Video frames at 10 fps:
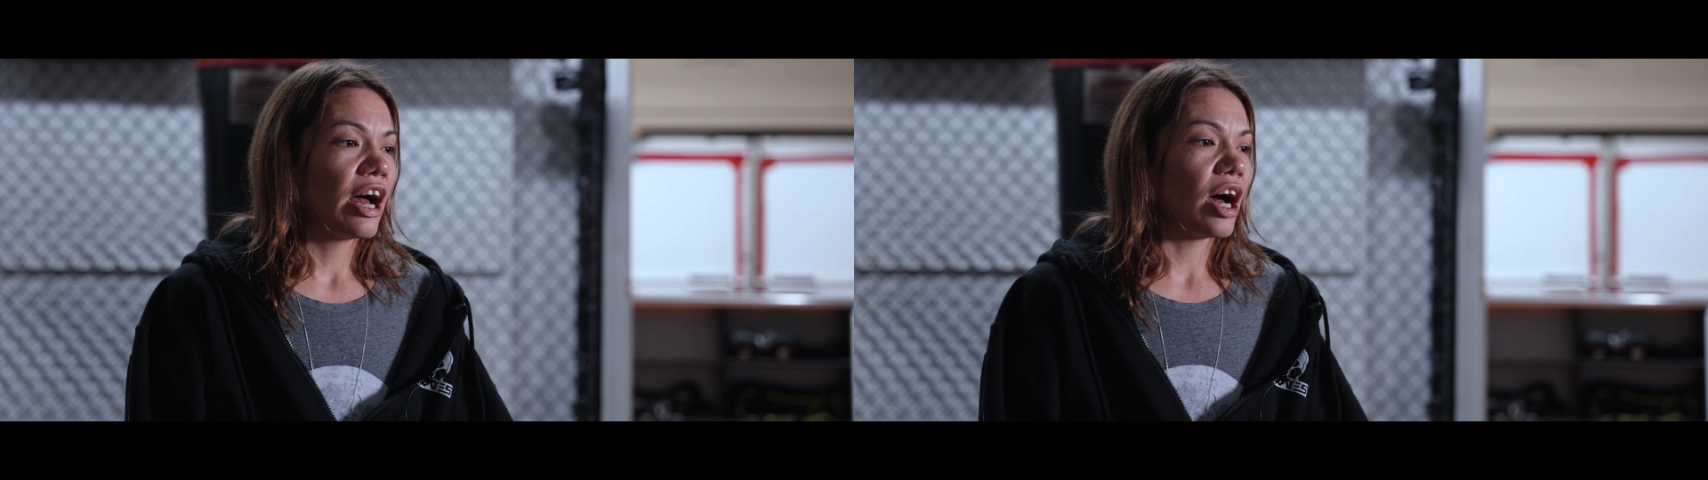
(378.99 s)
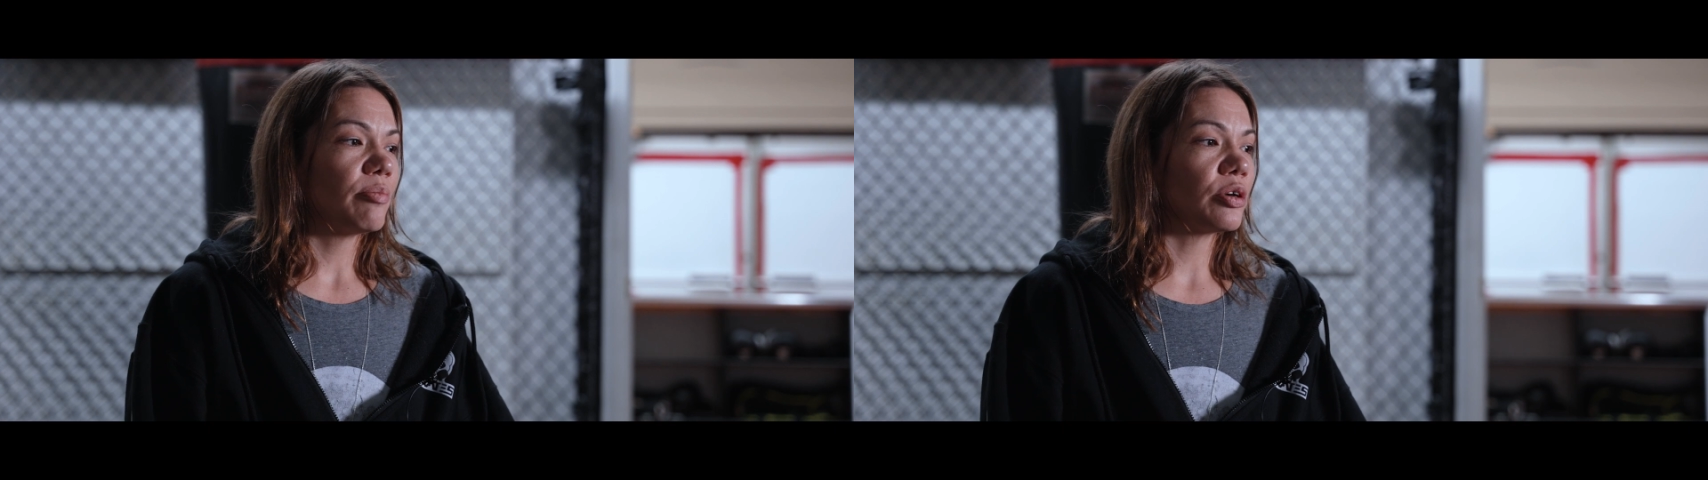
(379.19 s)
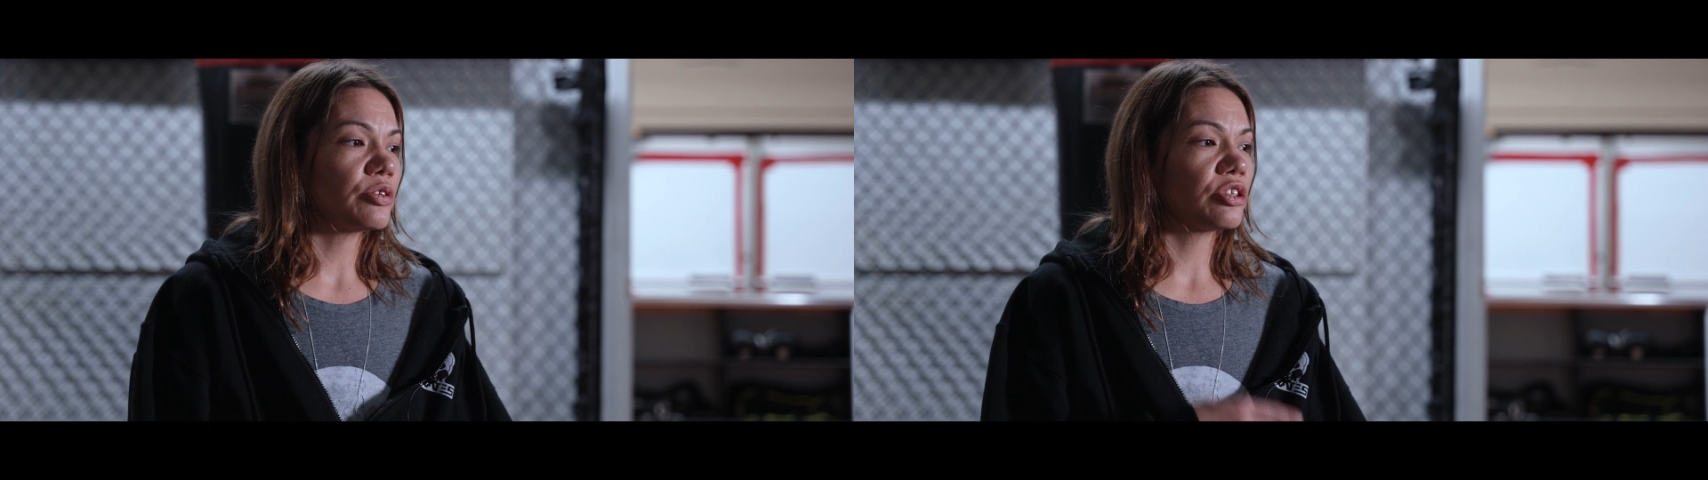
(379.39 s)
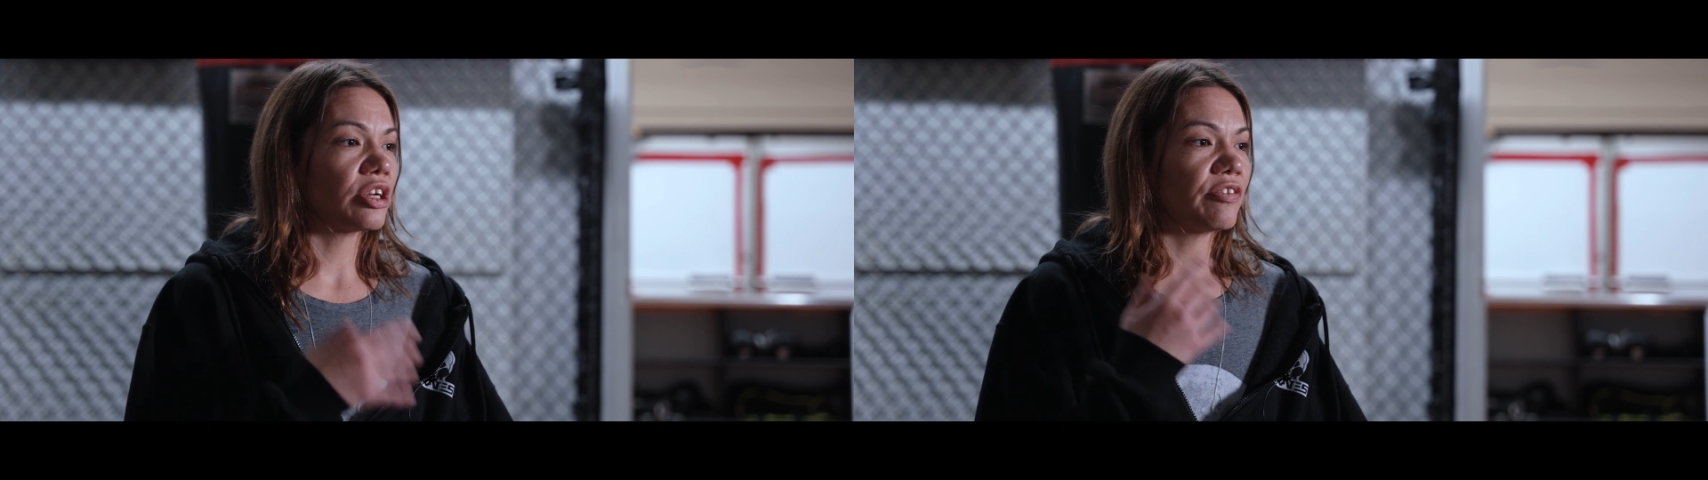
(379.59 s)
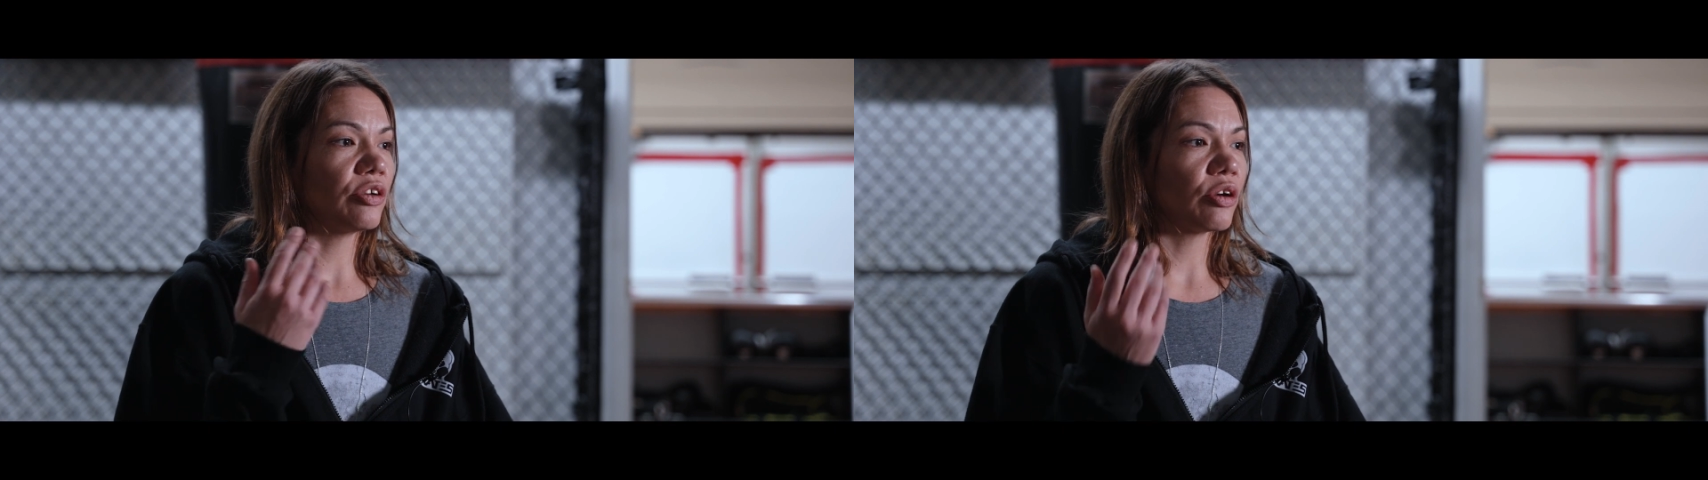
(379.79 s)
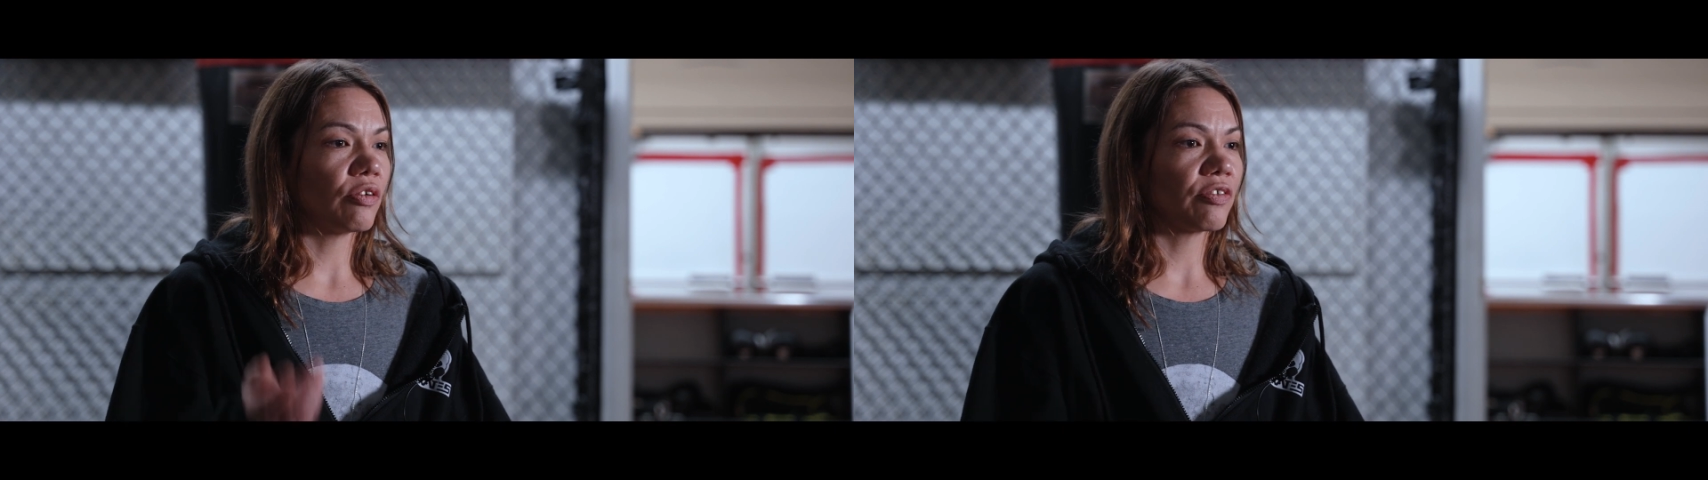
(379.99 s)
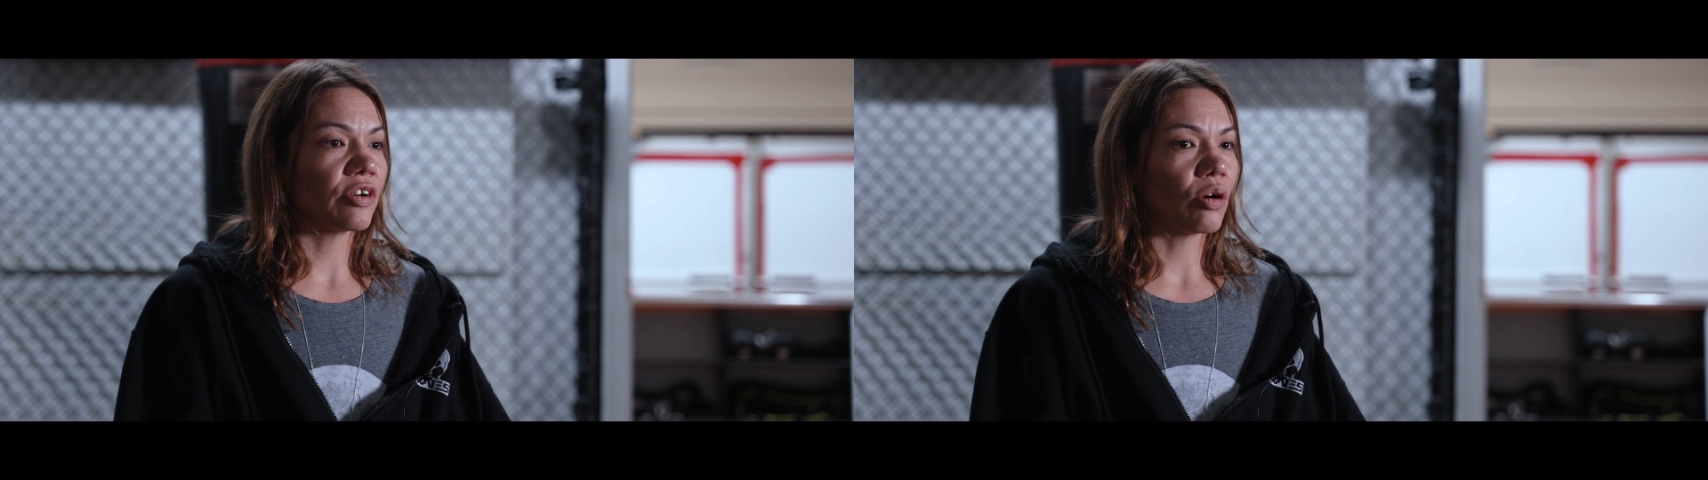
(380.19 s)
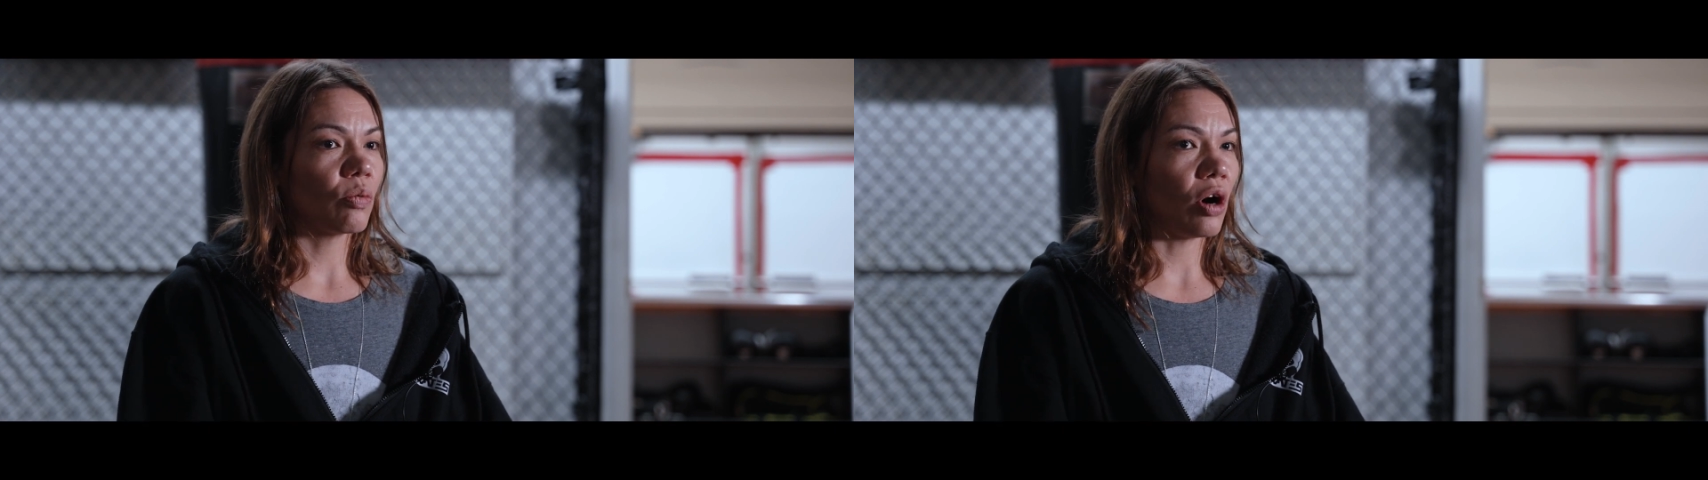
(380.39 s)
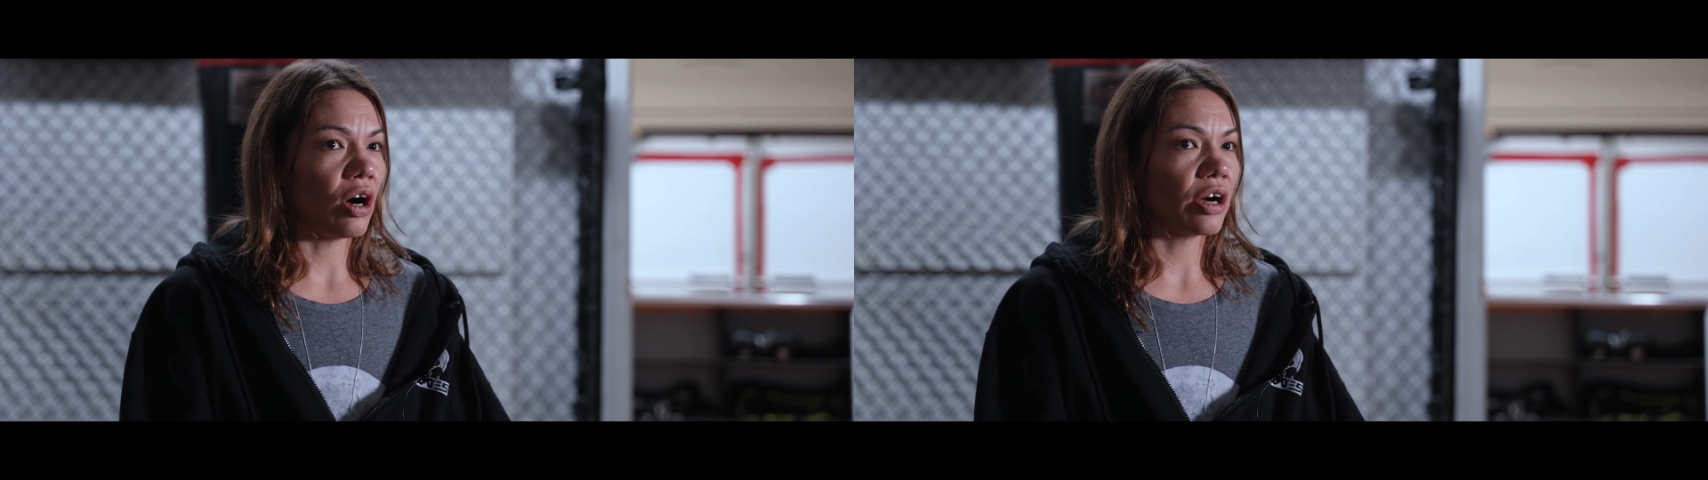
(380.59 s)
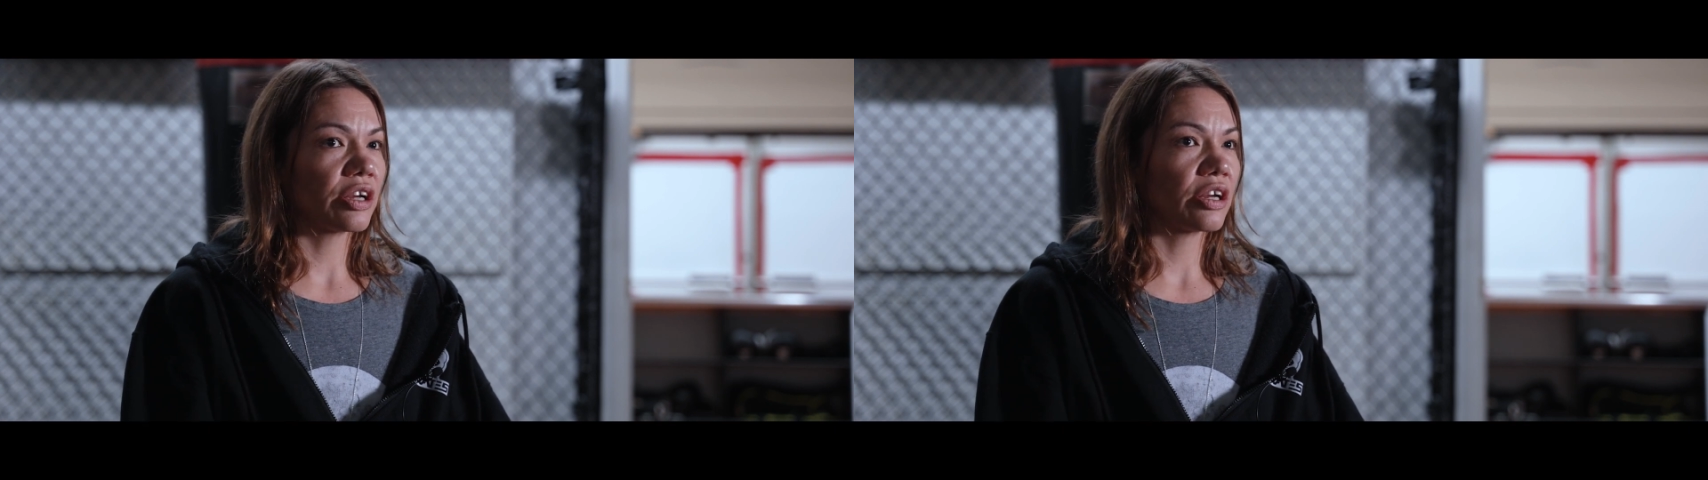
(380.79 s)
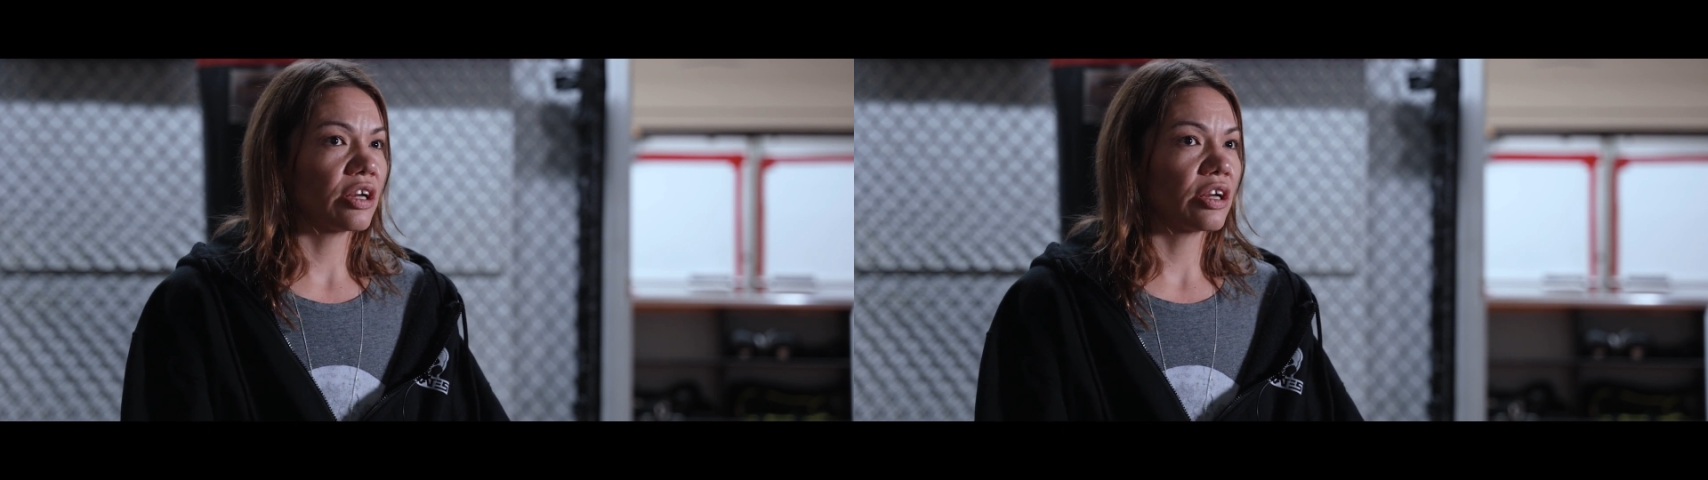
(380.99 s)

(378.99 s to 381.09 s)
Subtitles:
opposed to if you go for a walk